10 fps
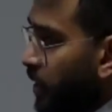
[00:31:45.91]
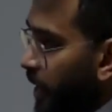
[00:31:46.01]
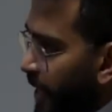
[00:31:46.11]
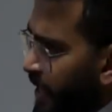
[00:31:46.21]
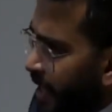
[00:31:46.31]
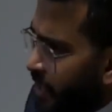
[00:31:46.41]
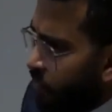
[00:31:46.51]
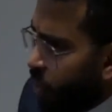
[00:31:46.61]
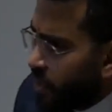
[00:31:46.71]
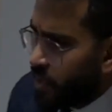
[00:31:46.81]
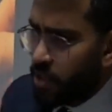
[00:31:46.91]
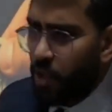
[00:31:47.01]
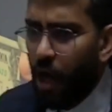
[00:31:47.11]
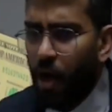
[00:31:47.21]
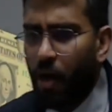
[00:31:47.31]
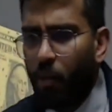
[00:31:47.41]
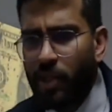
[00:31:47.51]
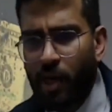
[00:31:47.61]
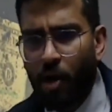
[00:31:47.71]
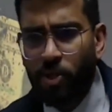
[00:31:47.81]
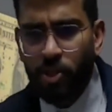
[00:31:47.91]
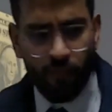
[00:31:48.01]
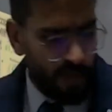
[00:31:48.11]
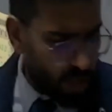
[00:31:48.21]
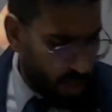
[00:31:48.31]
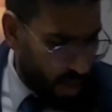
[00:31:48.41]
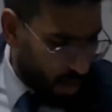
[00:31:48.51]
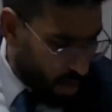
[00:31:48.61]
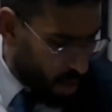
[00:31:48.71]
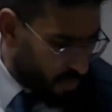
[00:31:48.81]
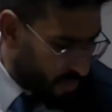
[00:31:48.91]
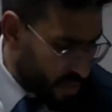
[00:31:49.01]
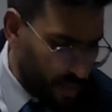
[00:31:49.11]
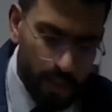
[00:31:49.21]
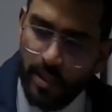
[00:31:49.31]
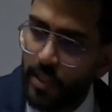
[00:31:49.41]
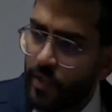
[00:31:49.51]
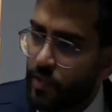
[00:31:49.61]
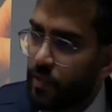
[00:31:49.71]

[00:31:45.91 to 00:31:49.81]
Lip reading: Any idea how much inflation are we facing these days?